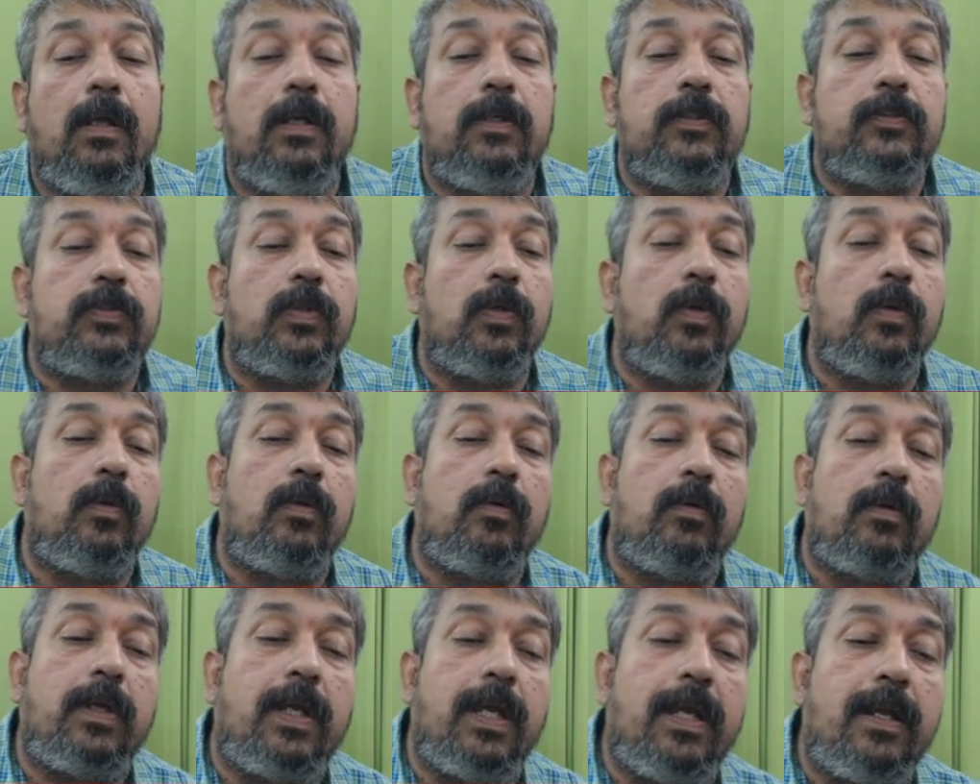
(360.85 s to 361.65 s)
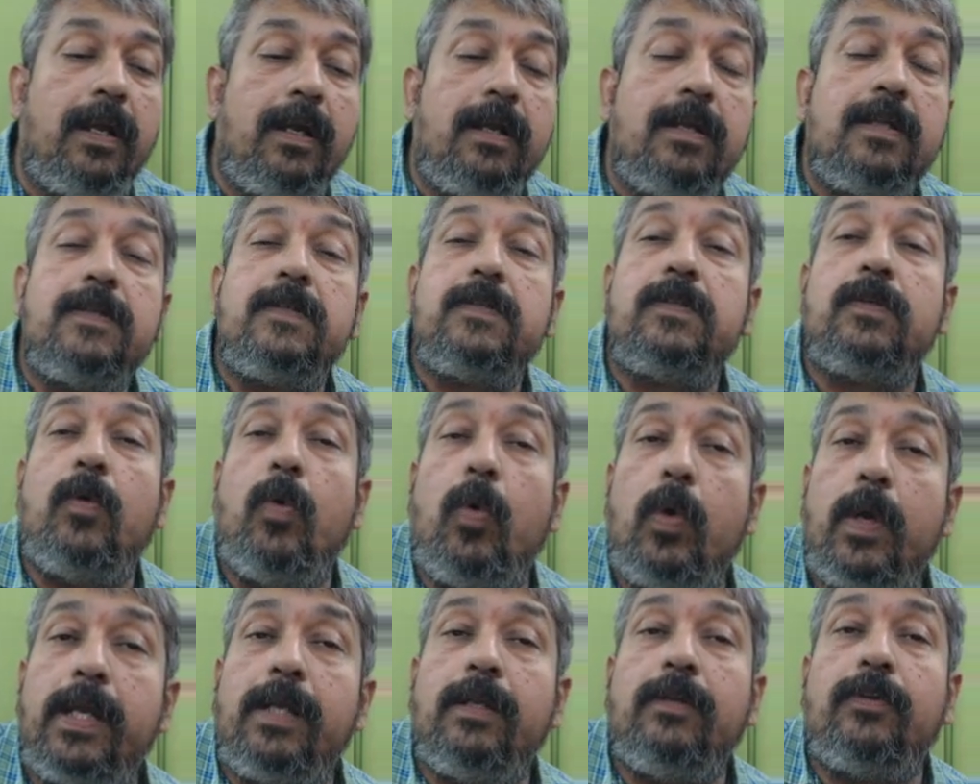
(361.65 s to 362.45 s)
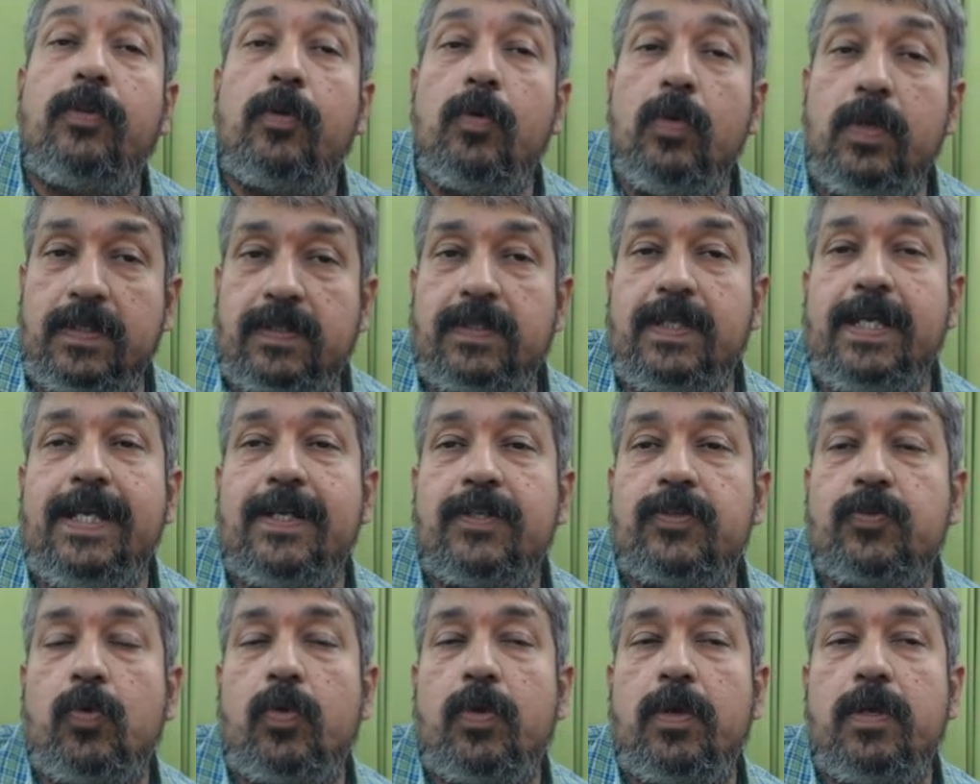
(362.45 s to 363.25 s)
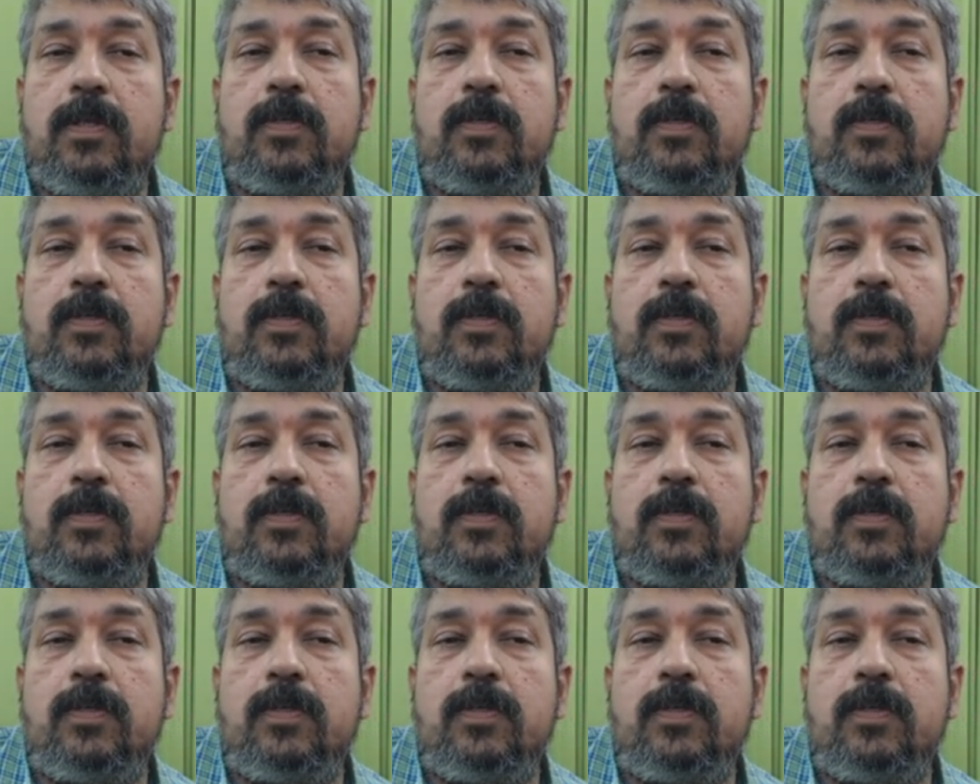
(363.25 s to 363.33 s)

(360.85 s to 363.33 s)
So Kiran is going through, a CA student